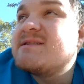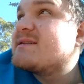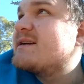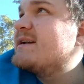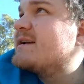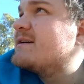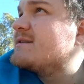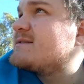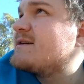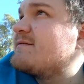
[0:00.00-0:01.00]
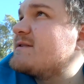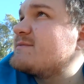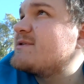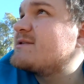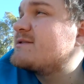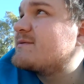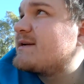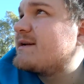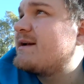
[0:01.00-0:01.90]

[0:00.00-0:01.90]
staying here and saving as much as we can.